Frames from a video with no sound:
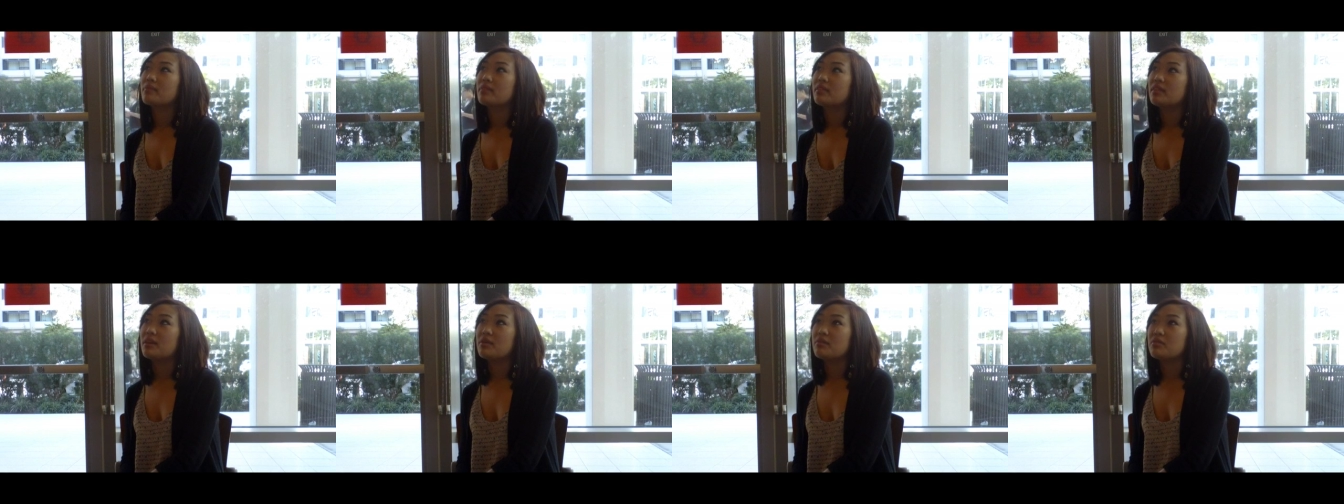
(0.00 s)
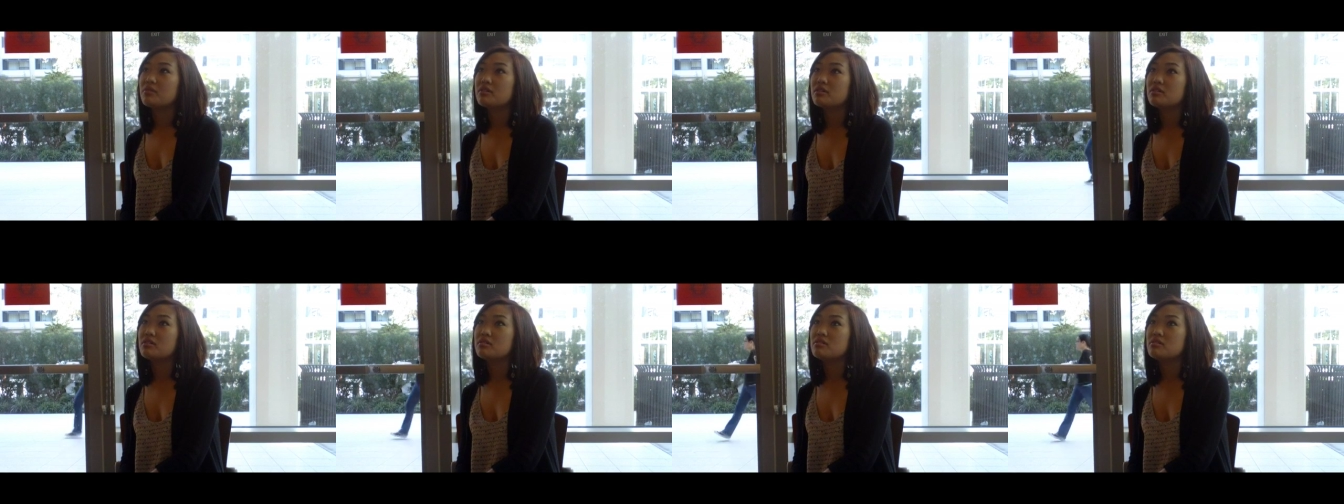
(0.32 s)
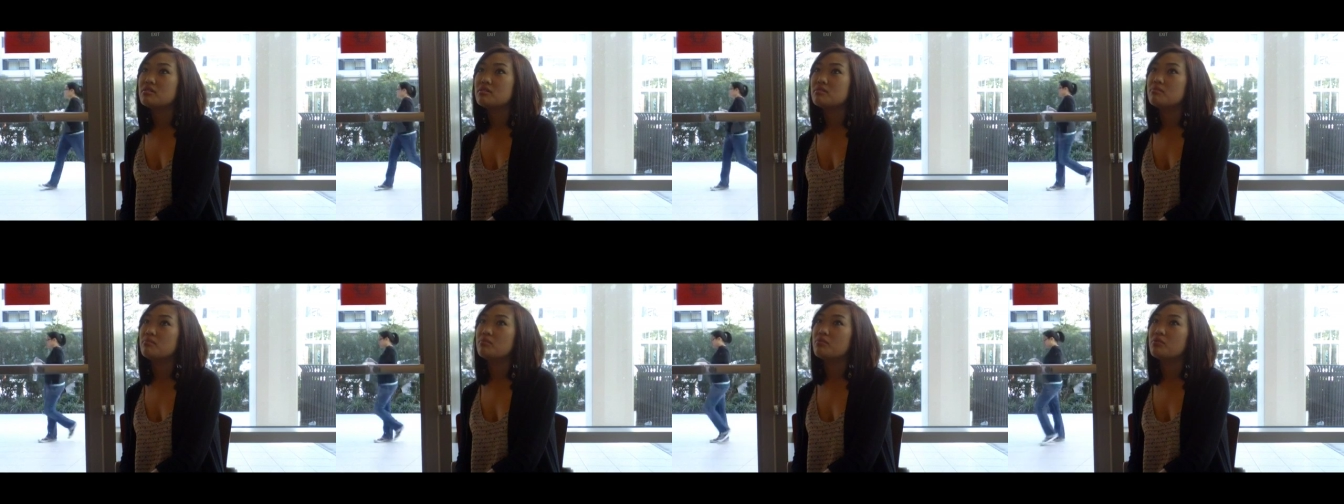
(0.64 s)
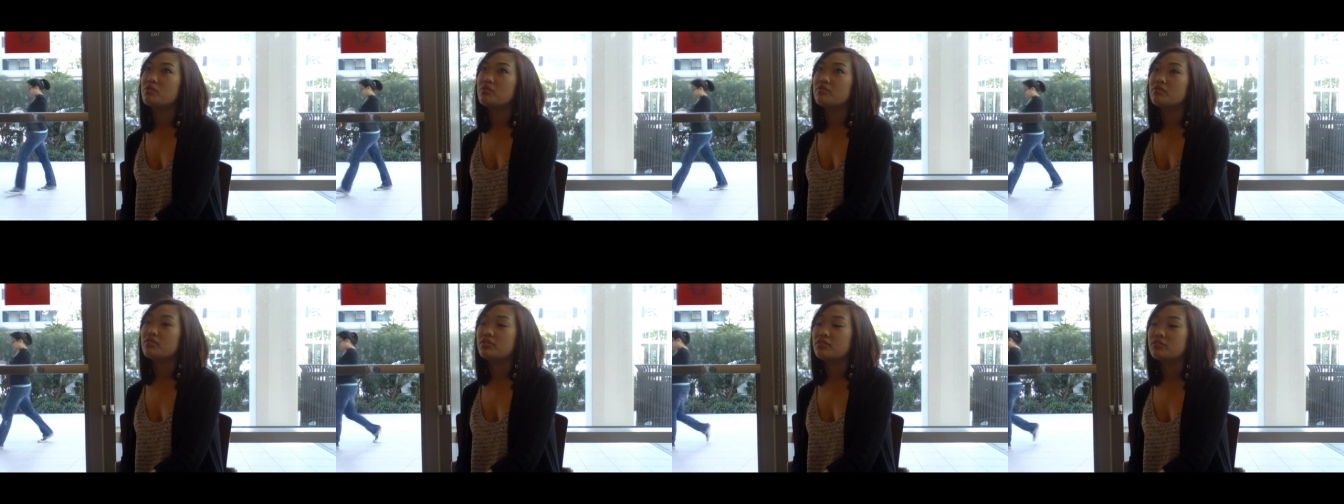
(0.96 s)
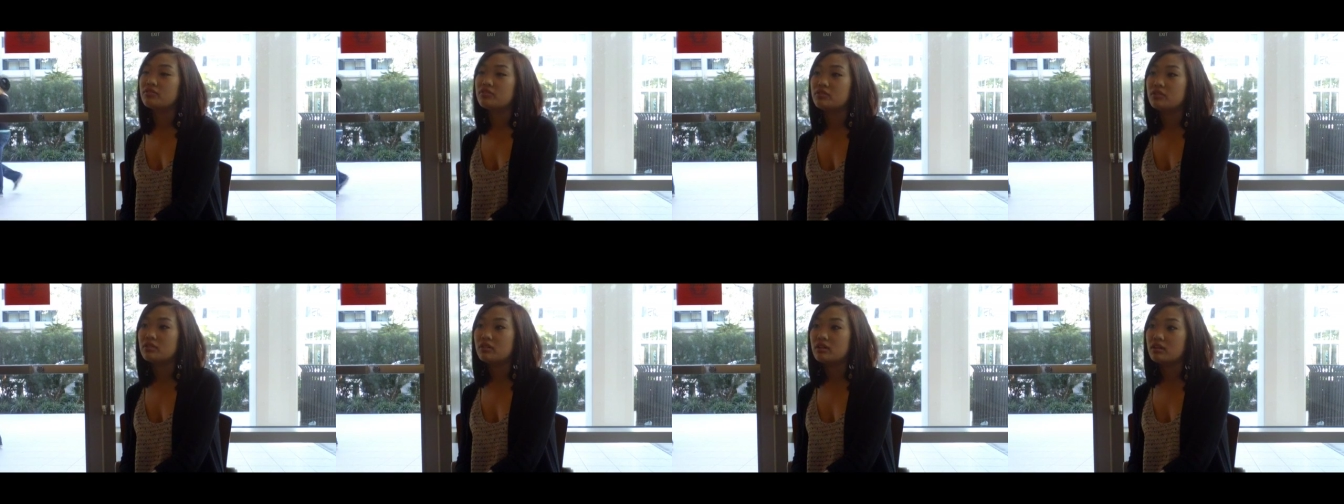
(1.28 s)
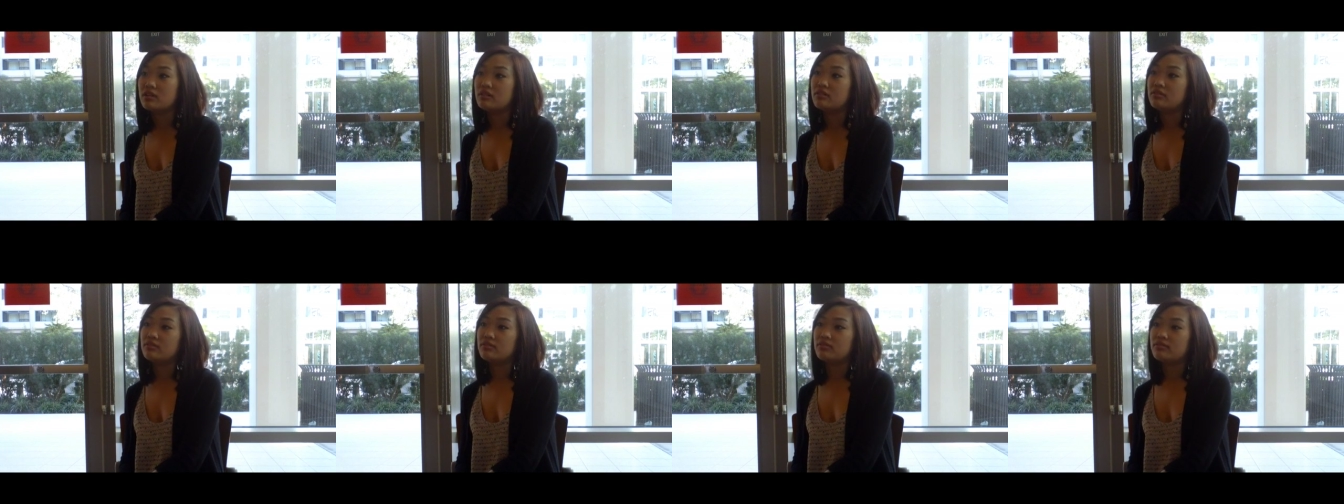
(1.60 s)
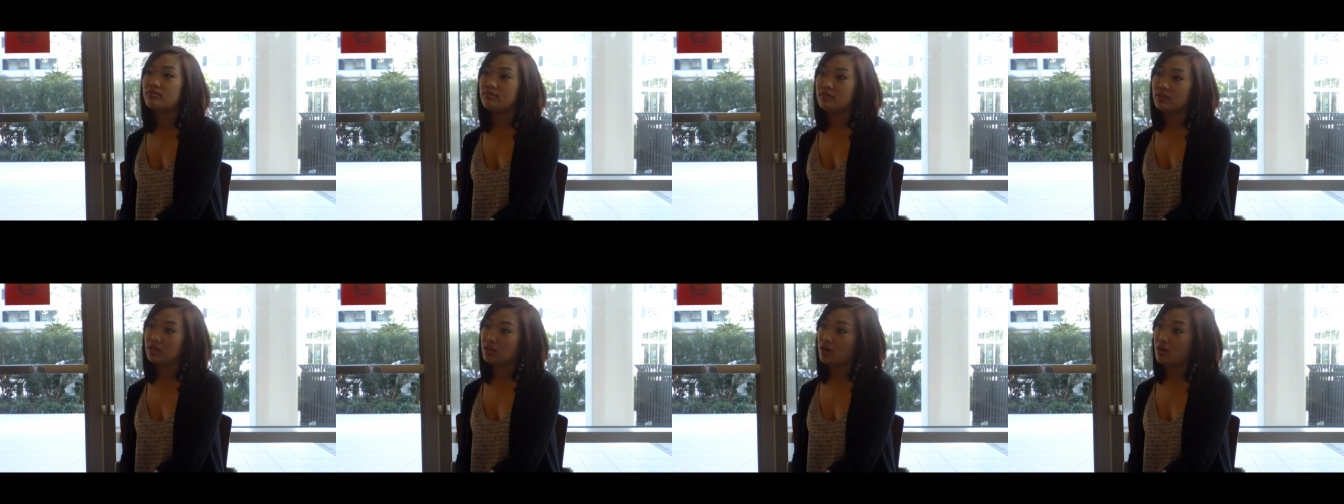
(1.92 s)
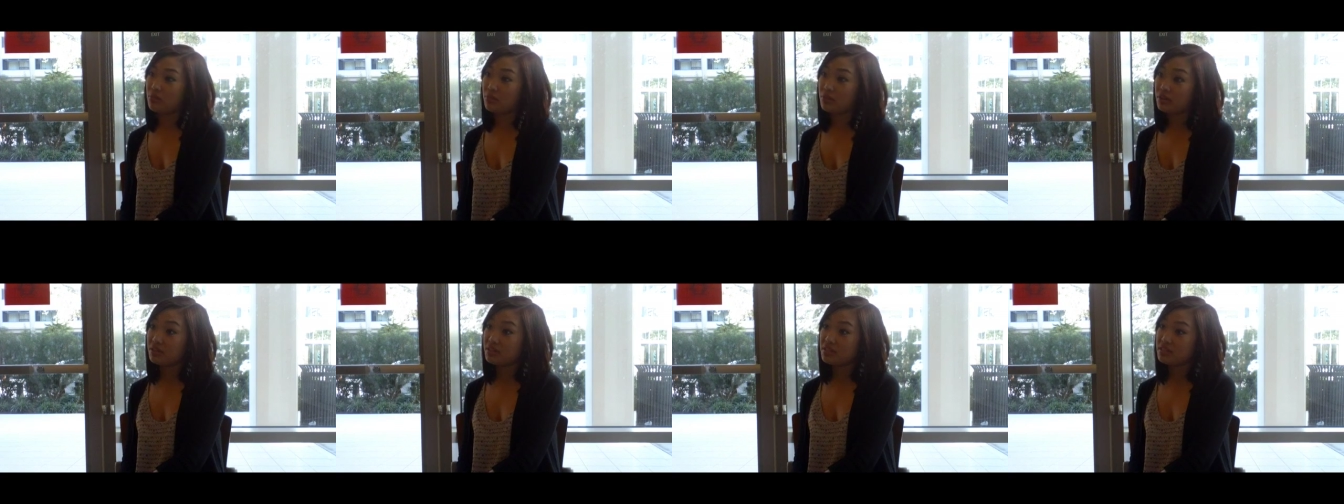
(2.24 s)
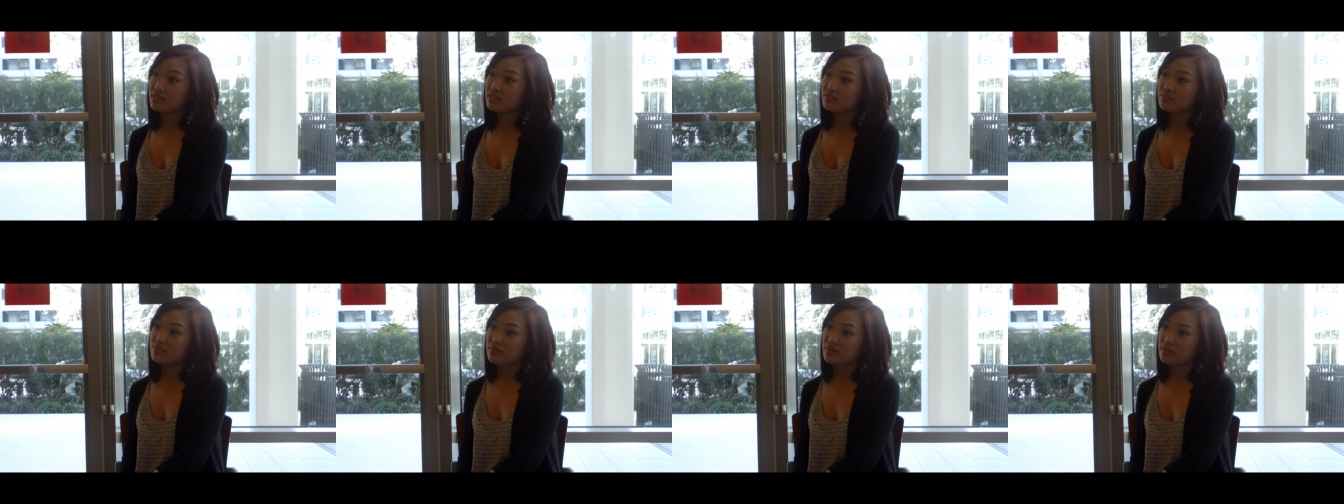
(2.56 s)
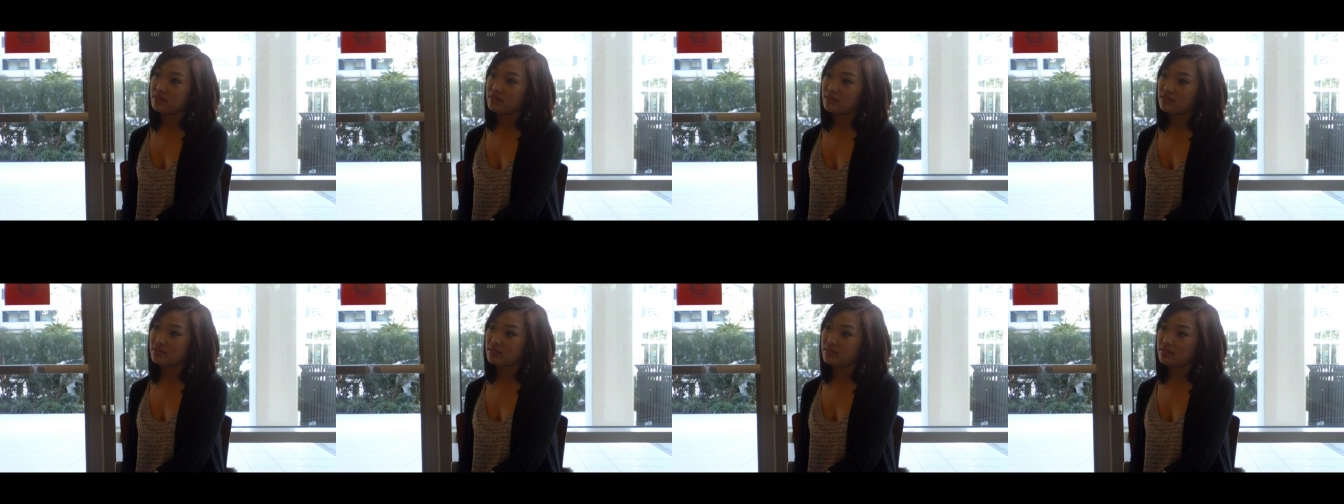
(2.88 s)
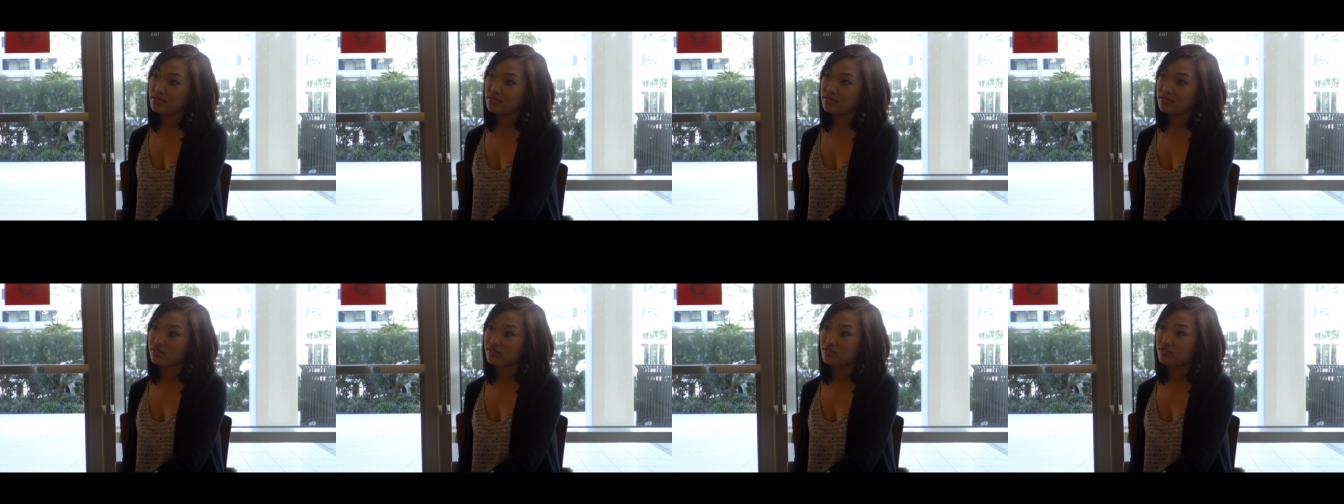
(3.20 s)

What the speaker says: They were more fearful of the communists because,